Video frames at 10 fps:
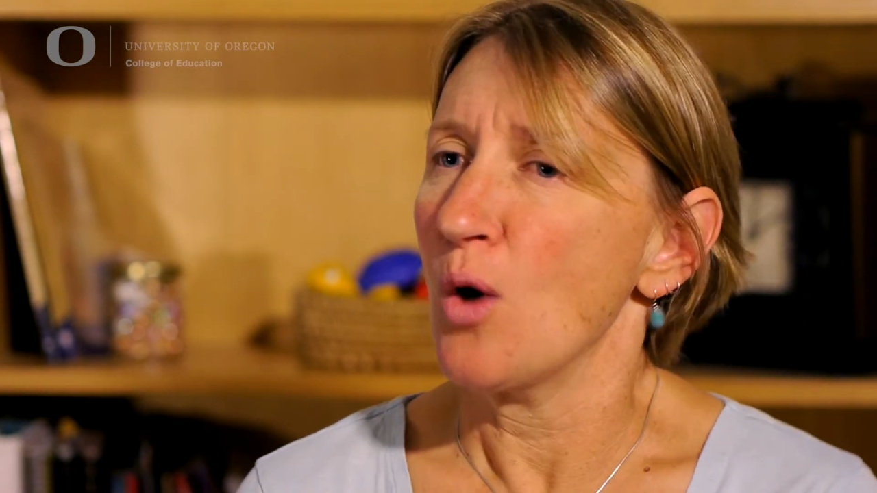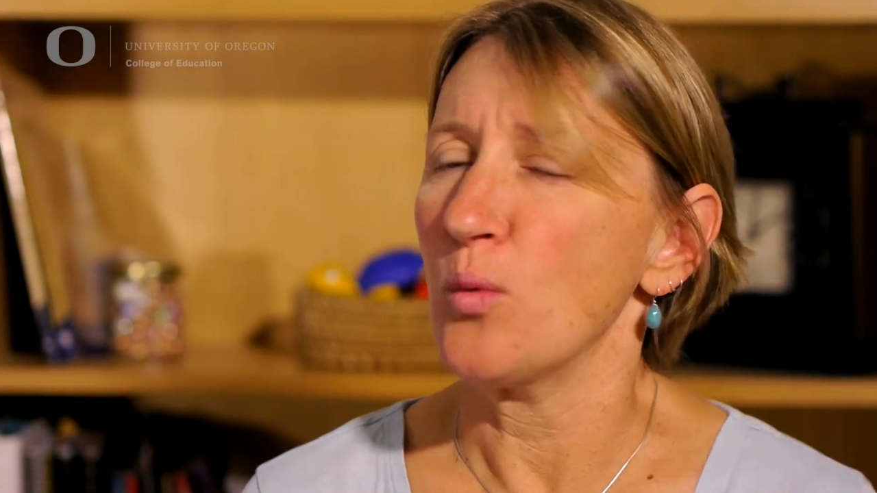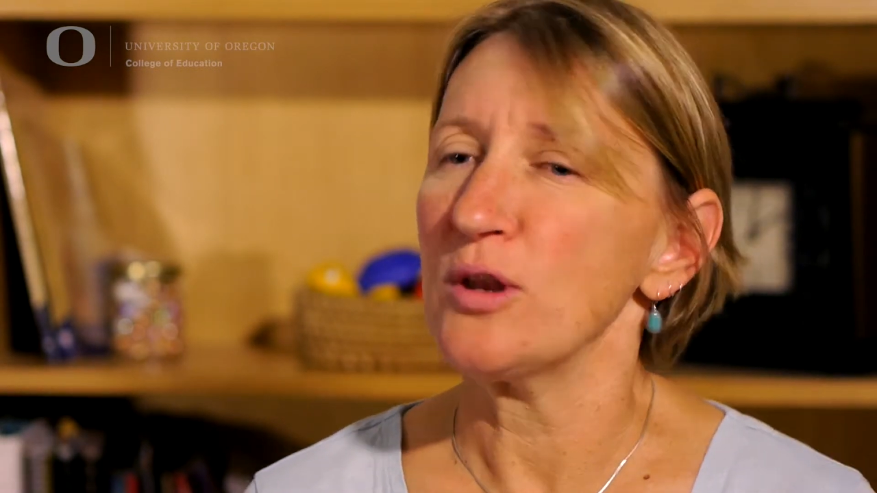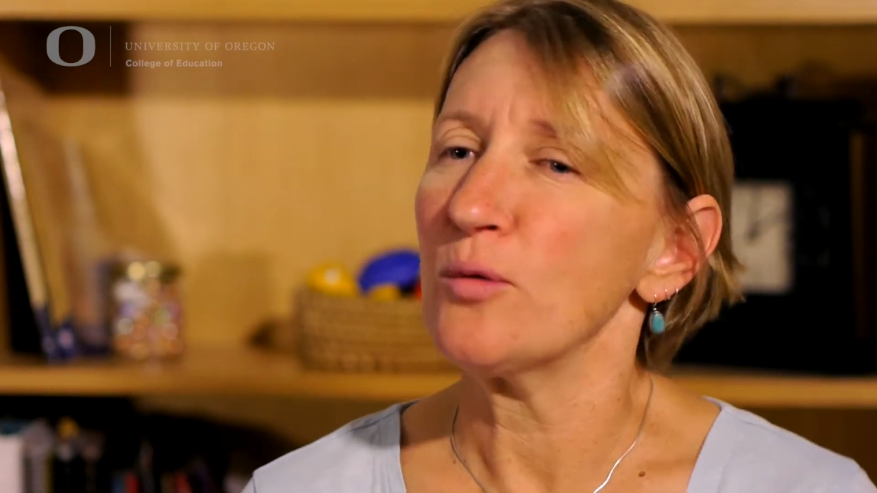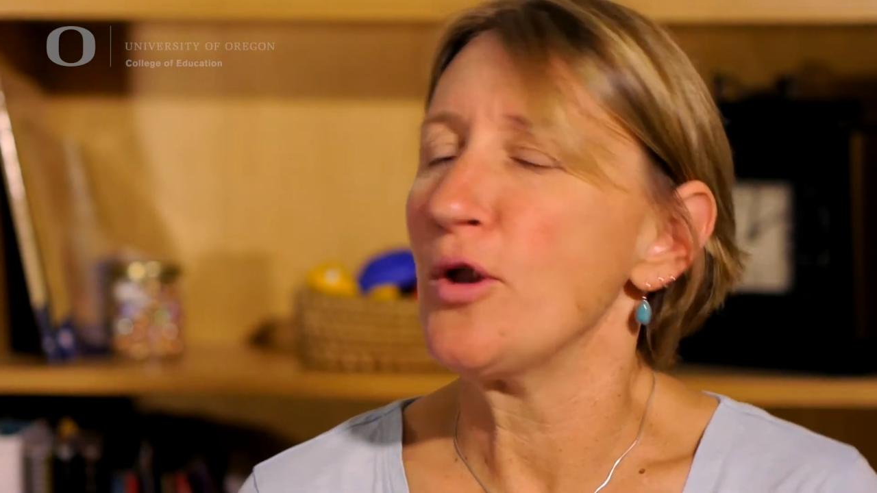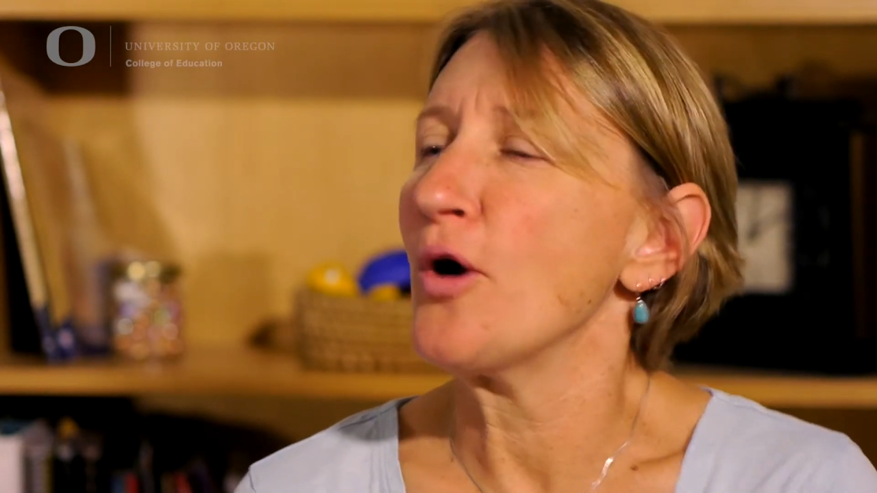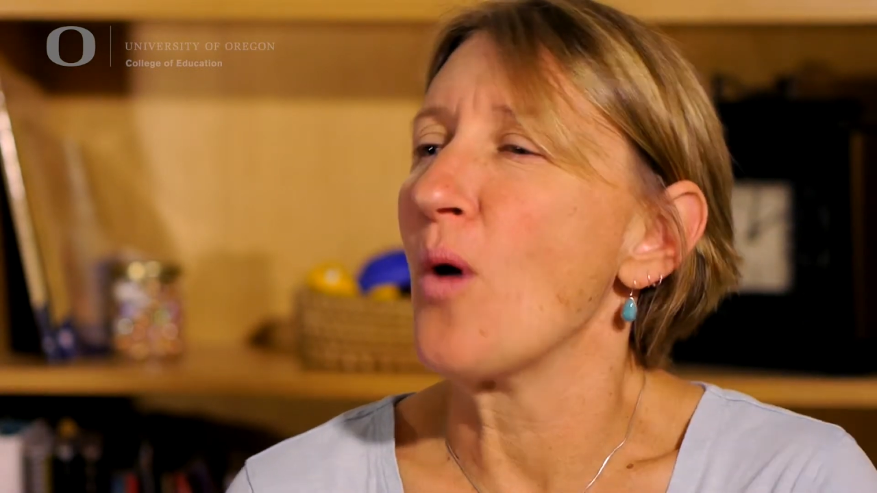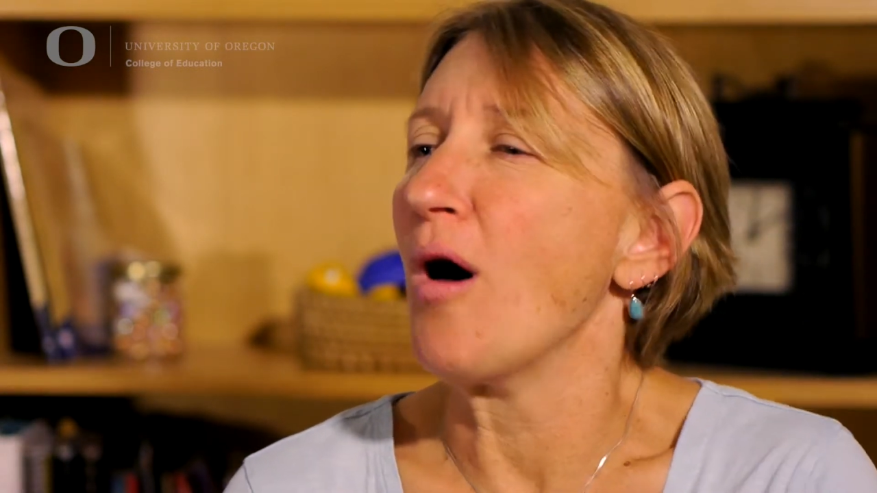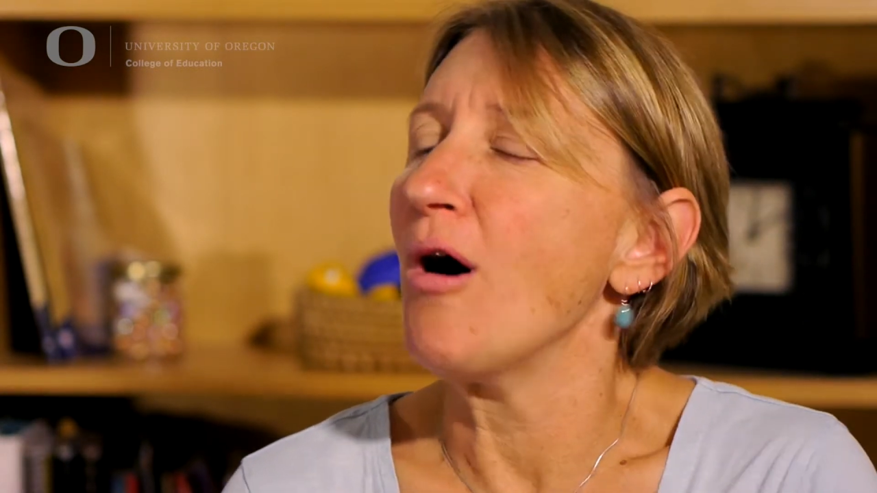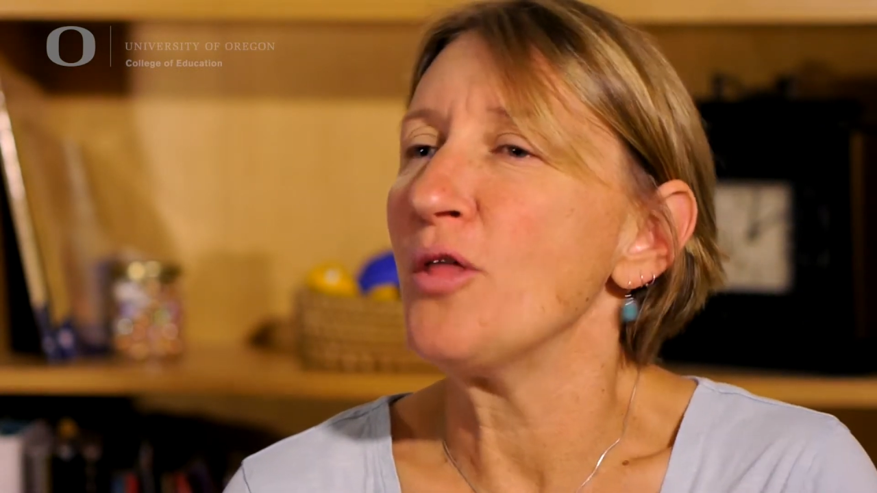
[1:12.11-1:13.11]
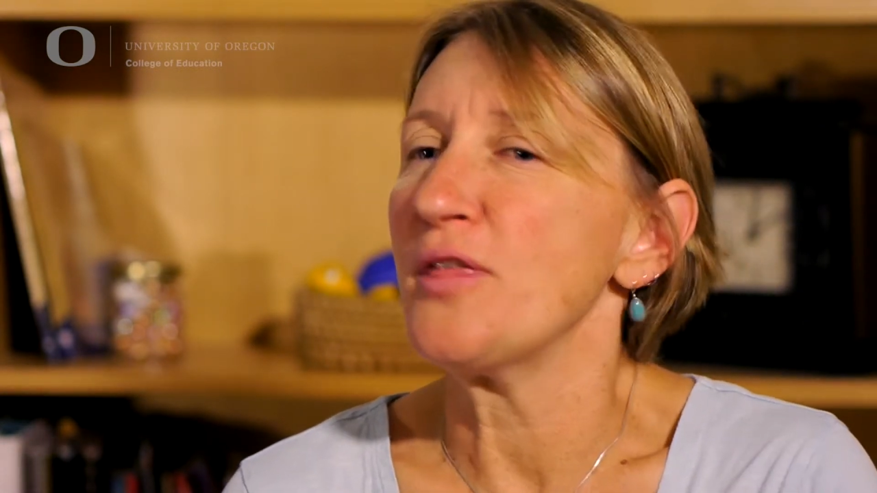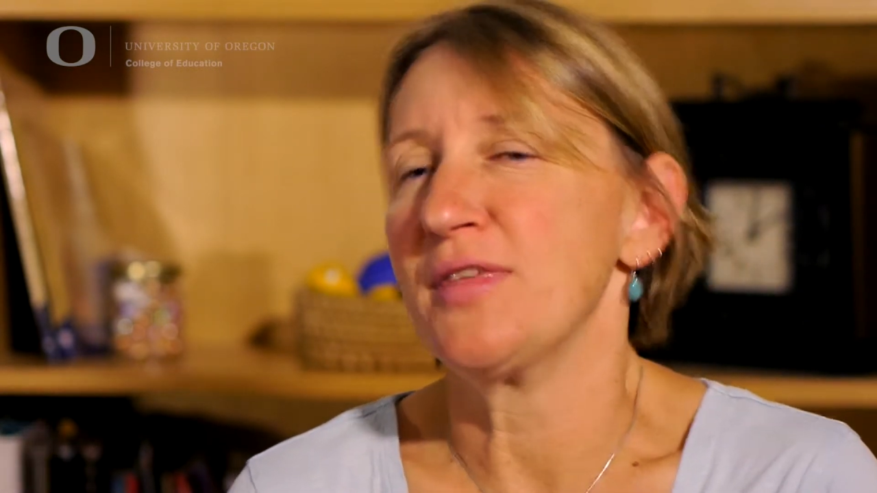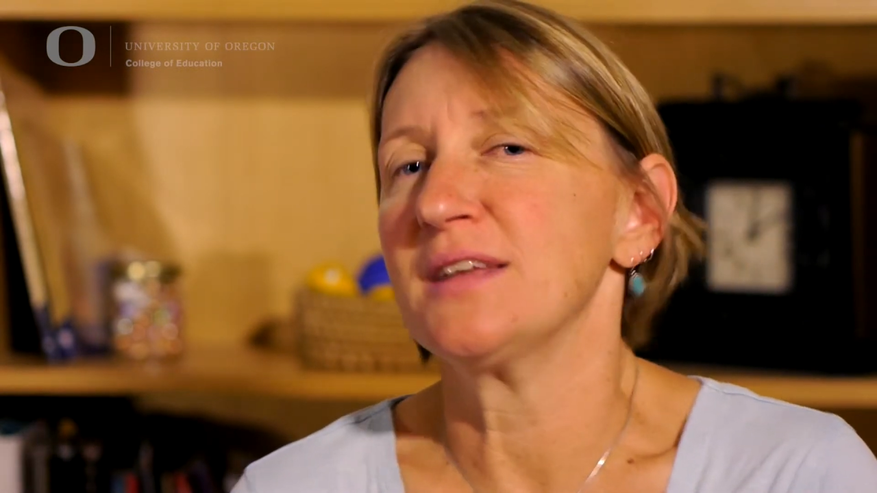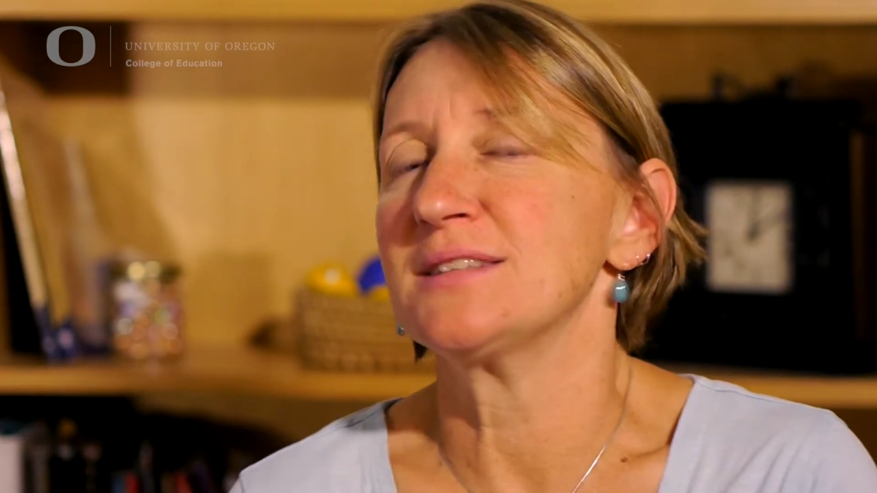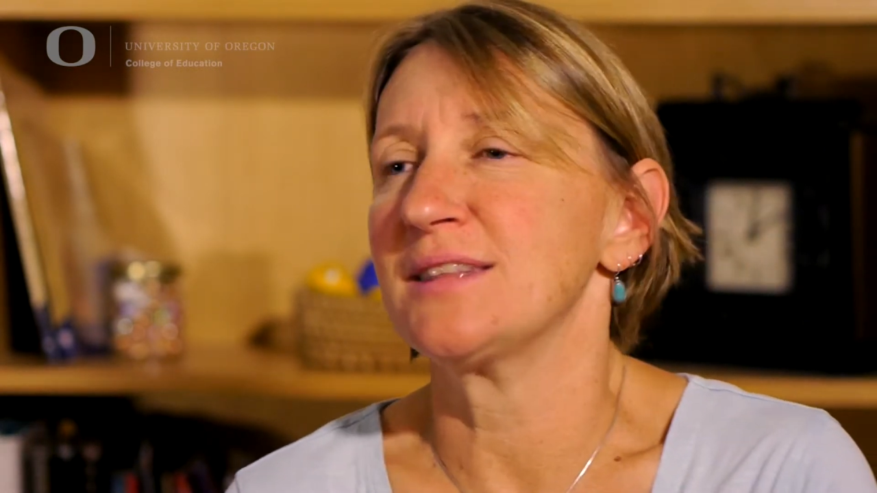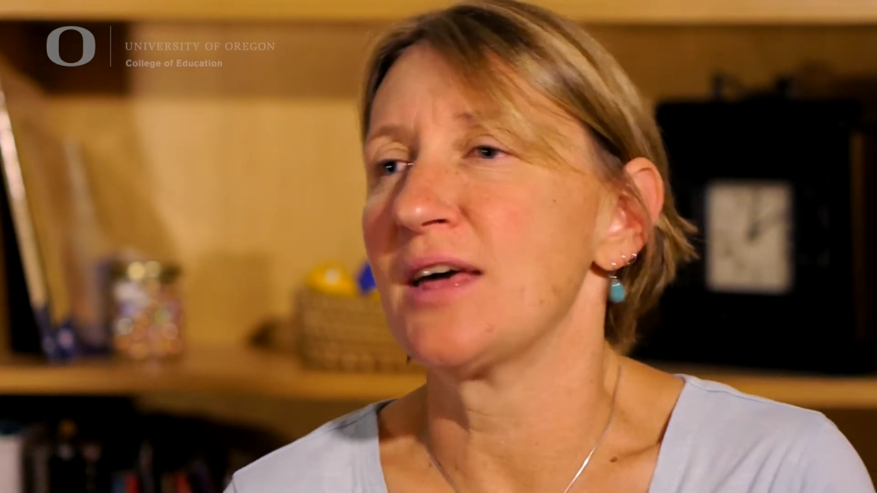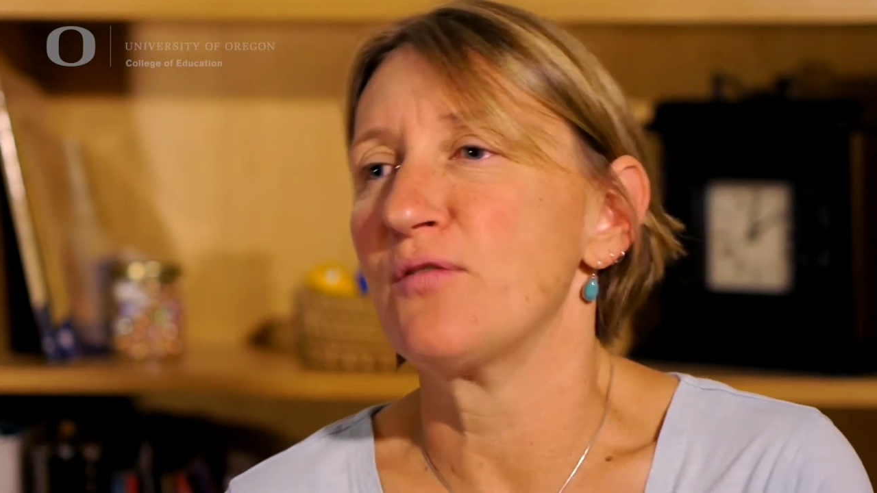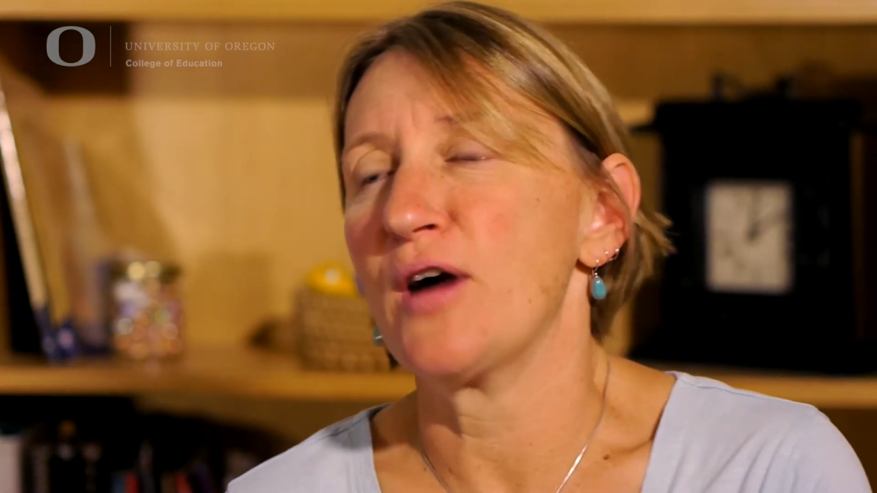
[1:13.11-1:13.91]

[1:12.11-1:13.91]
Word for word: we don't know all the things that that